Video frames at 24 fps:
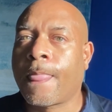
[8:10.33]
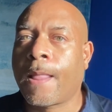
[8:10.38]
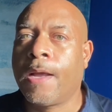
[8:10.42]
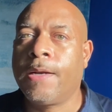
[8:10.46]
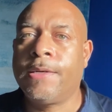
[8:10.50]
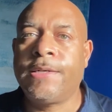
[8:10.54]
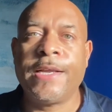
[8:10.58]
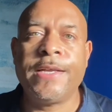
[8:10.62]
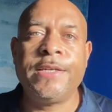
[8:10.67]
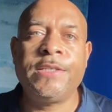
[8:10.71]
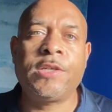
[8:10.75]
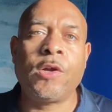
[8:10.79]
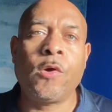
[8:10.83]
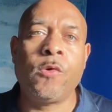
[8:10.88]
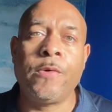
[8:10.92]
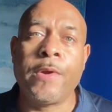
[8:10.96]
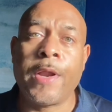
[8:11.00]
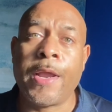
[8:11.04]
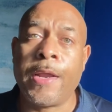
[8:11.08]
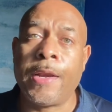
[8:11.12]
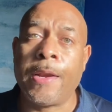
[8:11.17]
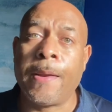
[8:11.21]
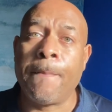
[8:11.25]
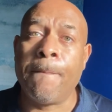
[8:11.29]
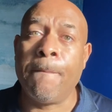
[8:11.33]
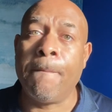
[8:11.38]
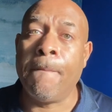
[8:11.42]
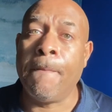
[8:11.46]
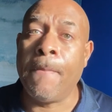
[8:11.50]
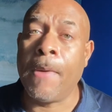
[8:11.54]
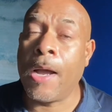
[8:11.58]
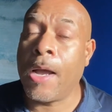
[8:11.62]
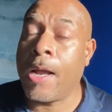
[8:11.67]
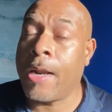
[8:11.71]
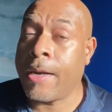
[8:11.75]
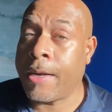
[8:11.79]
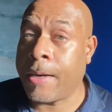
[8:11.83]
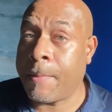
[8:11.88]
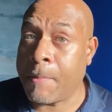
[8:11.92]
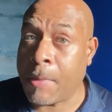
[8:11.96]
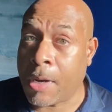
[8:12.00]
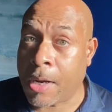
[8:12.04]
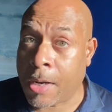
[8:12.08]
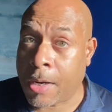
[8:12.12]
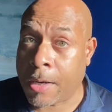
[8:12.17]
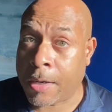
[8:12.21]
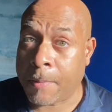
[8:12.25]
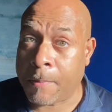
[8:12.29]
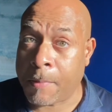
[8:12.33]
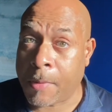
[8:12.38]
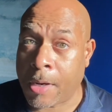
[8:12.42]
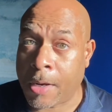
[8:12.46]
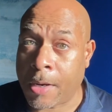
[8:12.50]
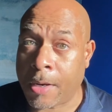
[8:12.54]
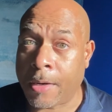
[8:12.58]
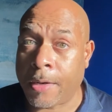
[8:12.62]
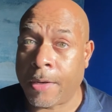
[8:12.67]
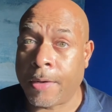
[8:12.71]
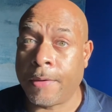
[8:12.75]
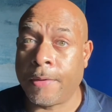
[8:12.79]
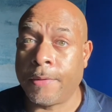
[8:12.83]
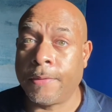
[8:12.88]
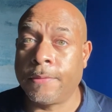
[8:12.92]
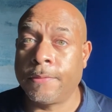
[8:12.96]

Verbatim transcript: They donated money, money, money.